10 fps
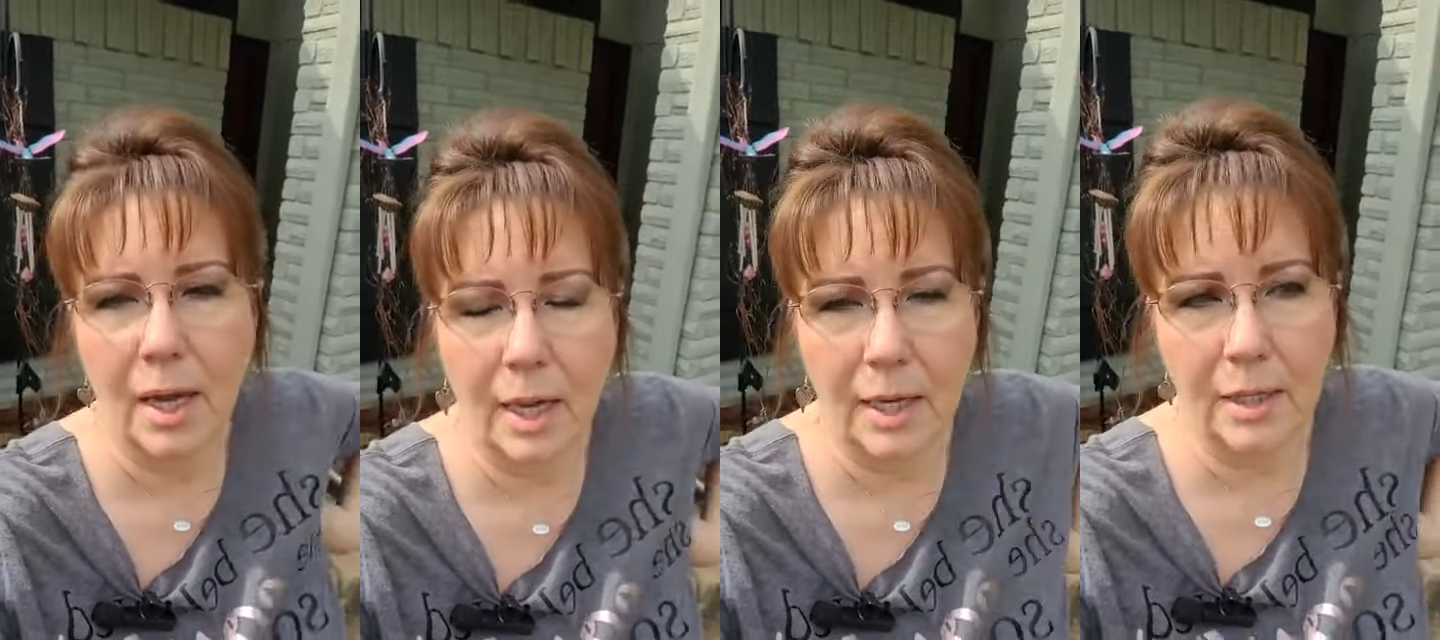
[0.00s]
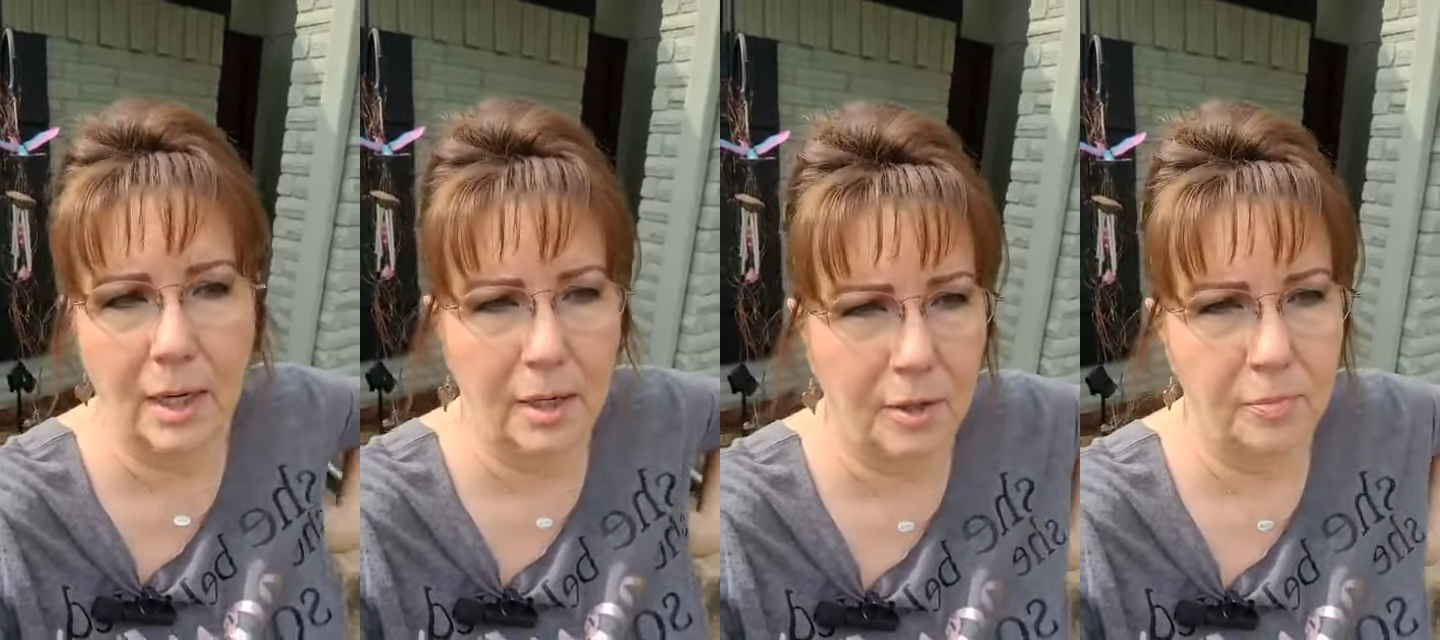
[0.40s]
and
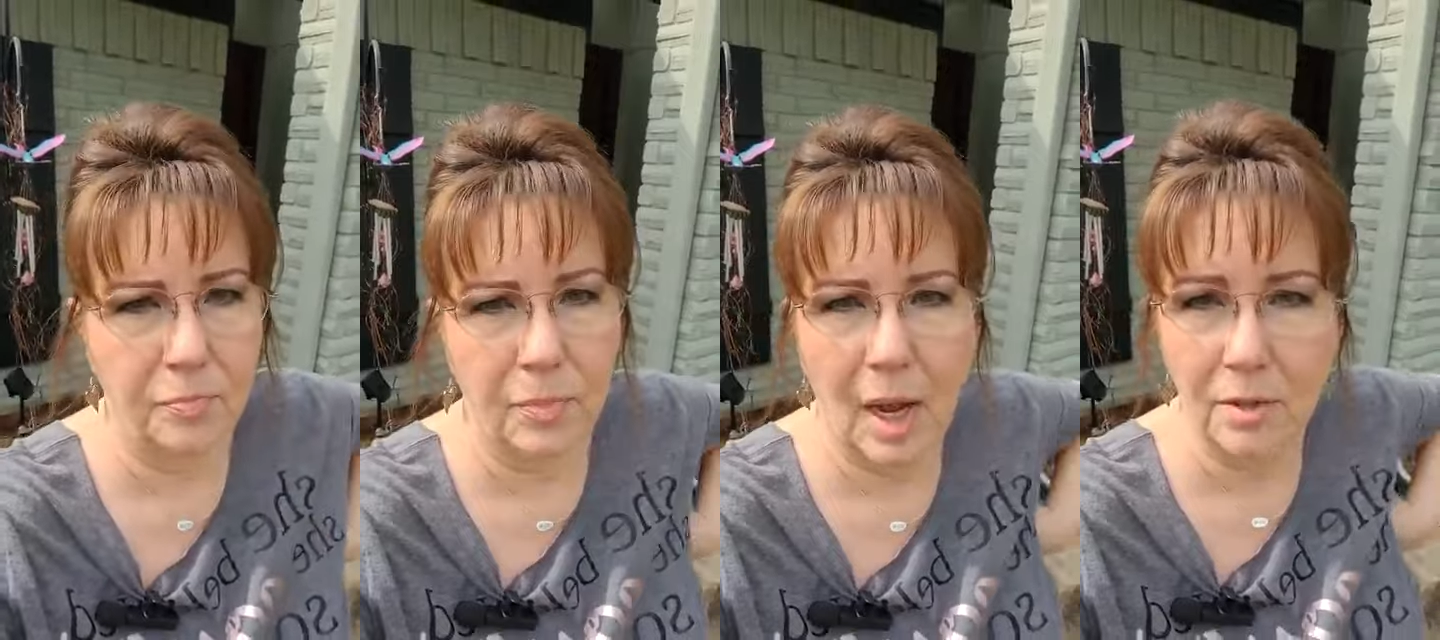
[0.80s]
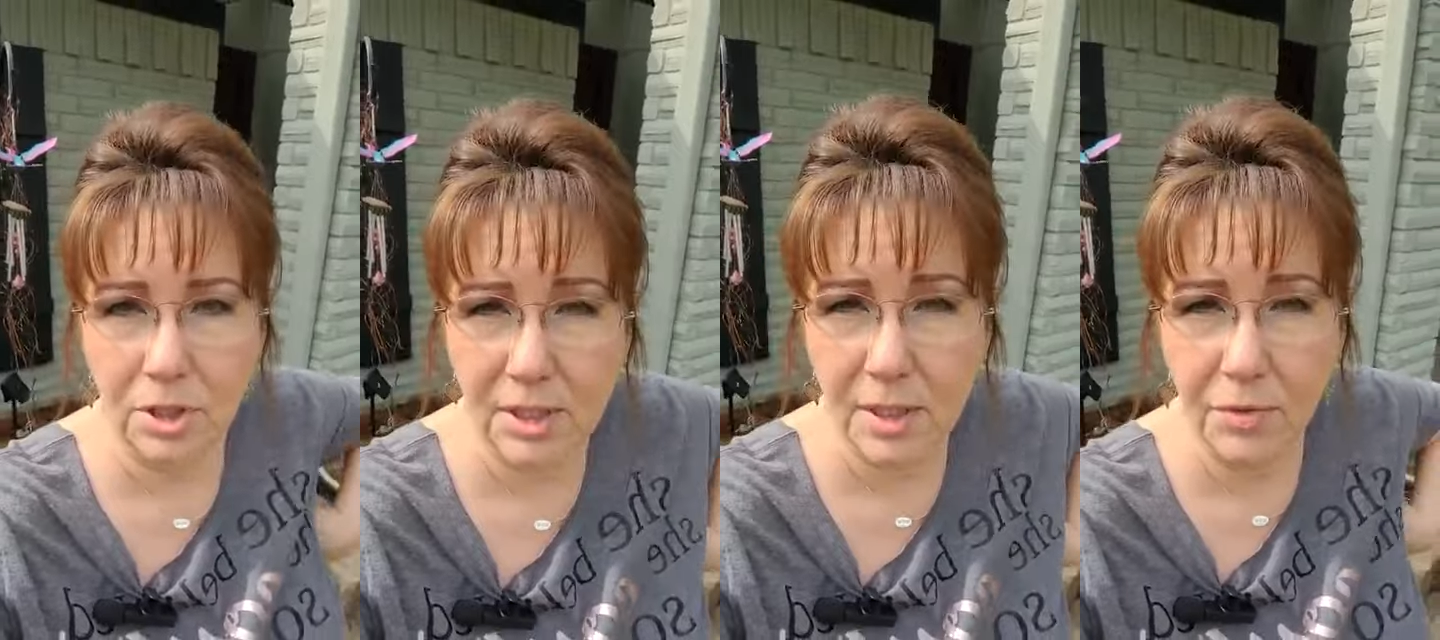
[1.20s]
I'll
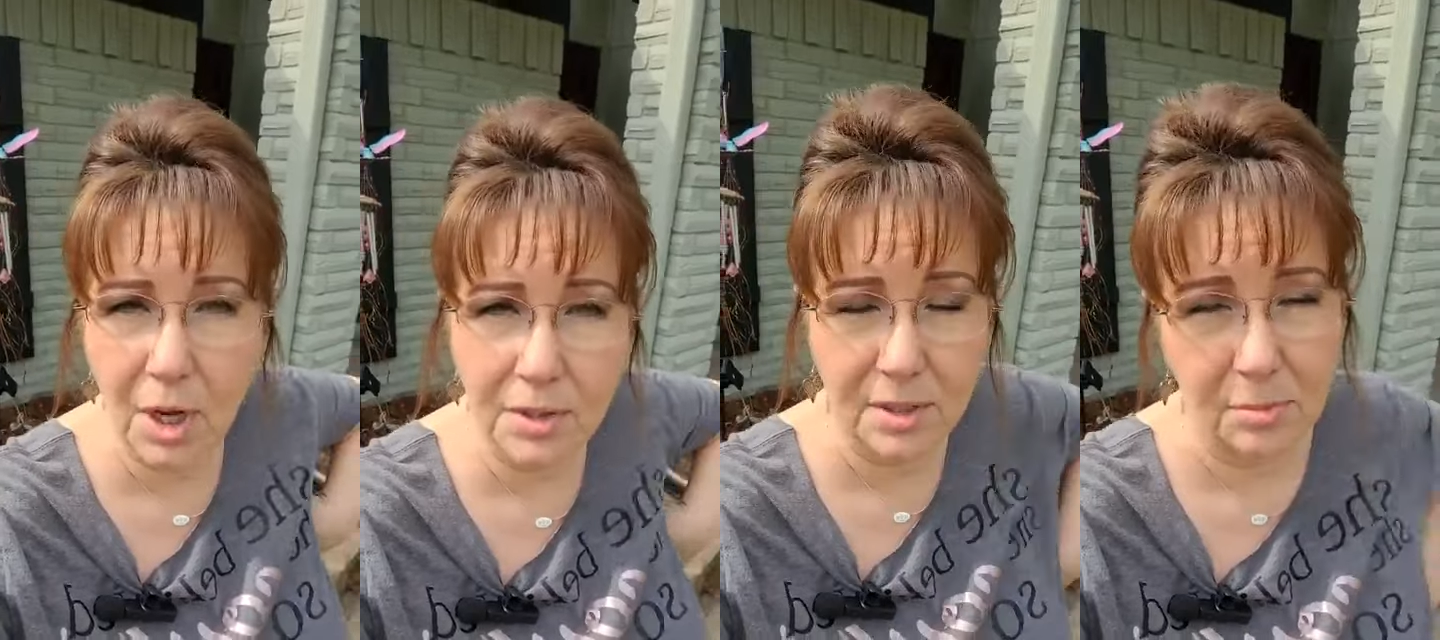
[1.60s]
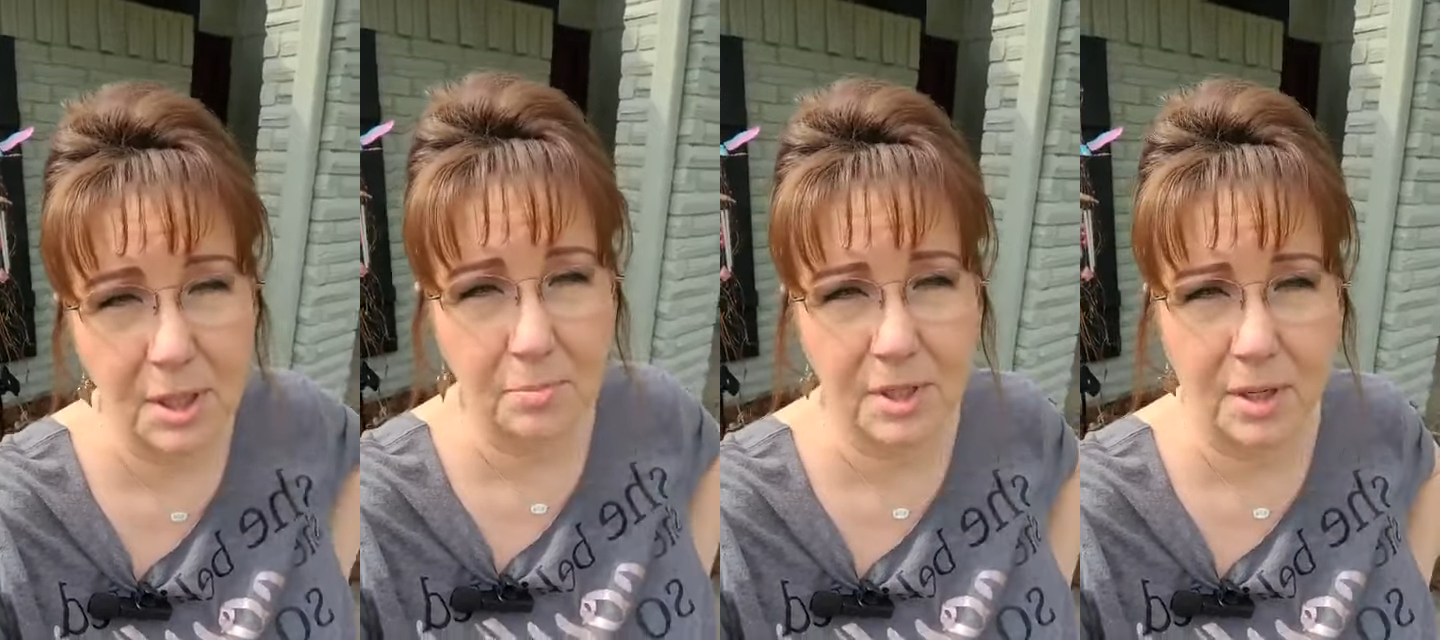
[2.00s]
just give y'all some
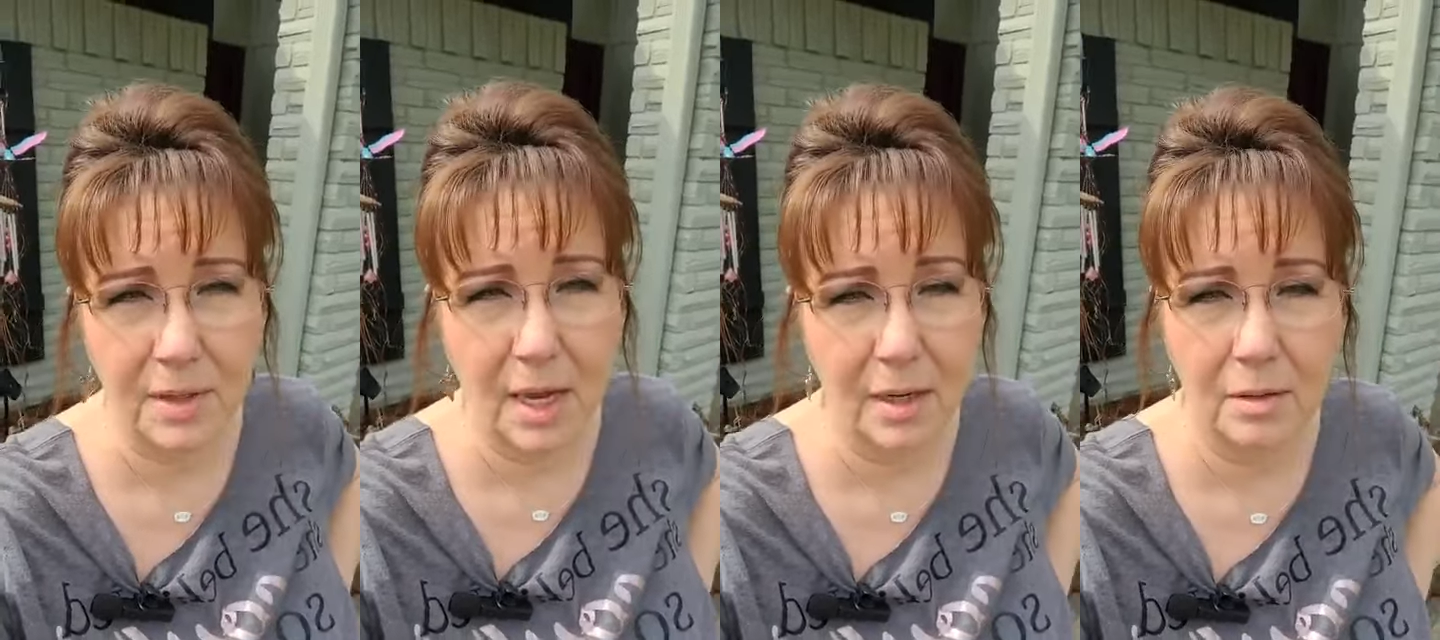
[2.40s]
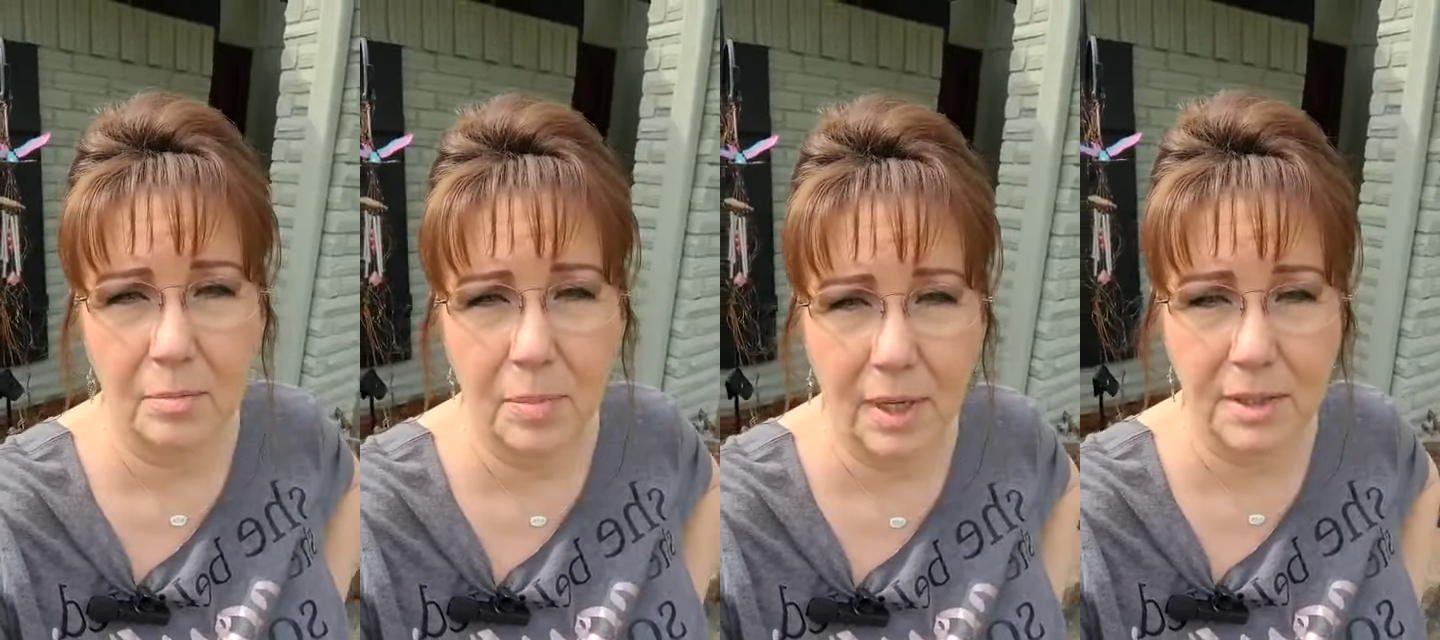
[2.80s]
tips on that,
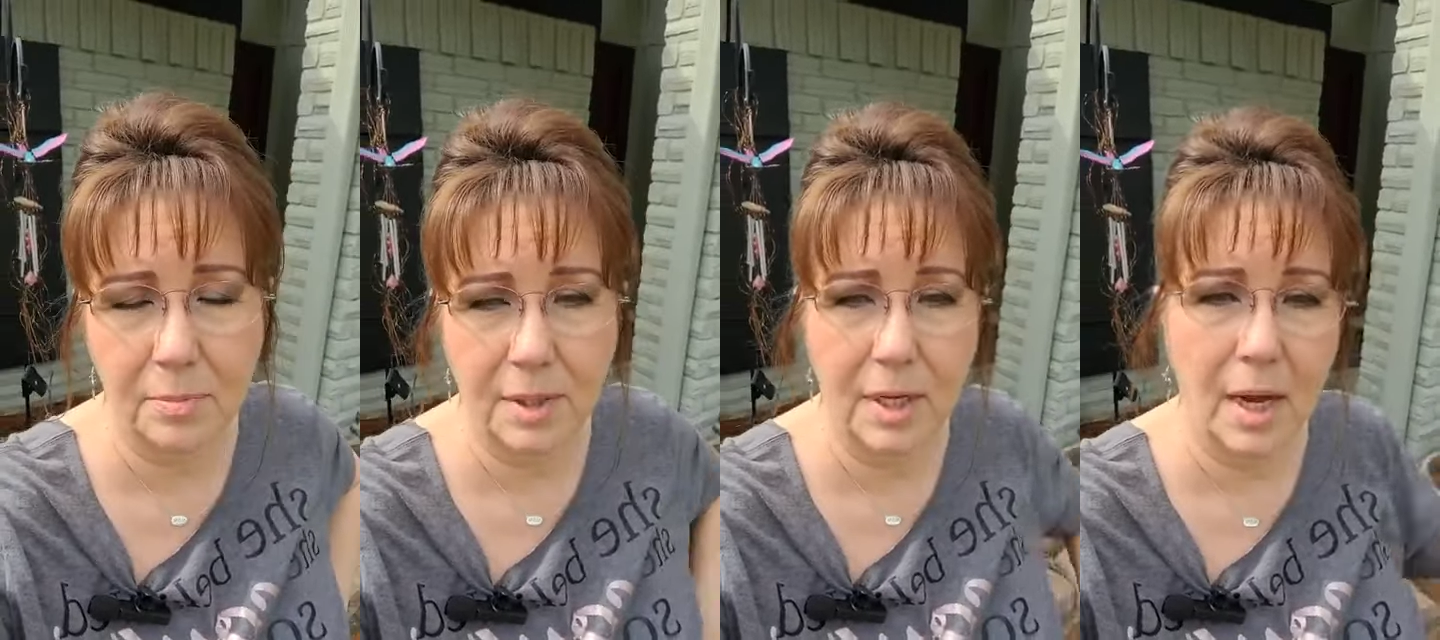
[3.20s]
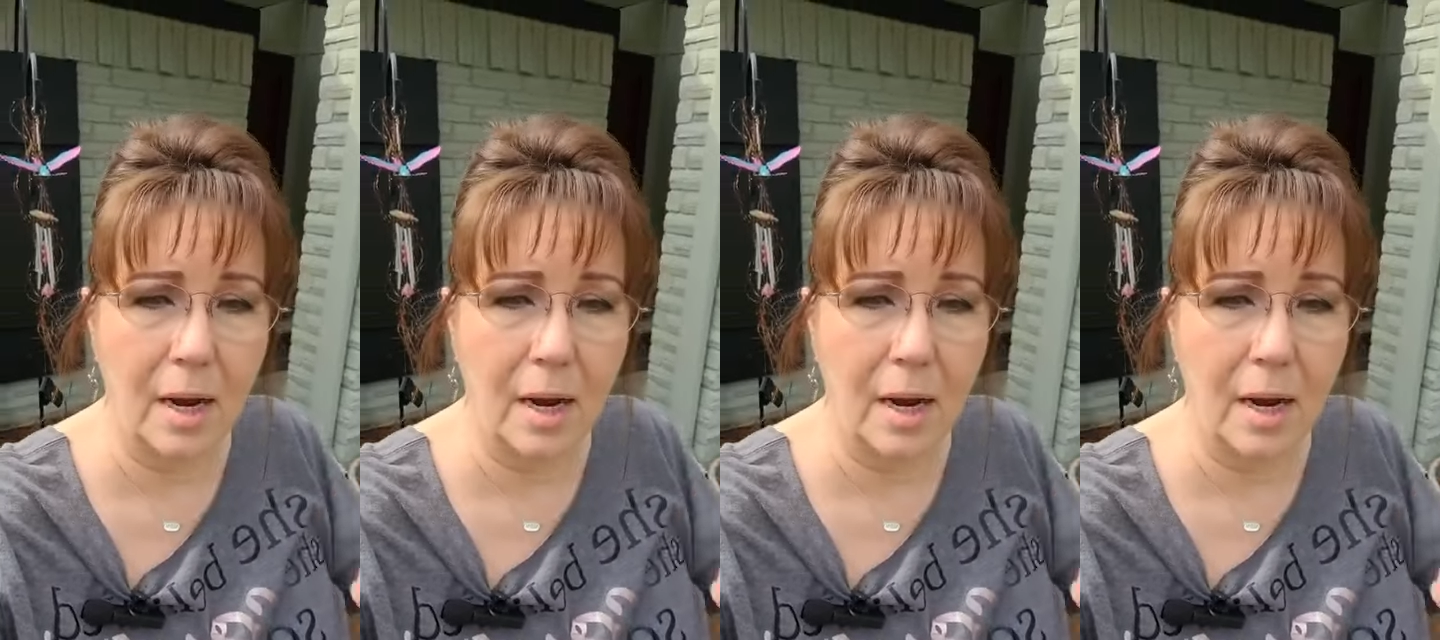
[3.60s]
possibly.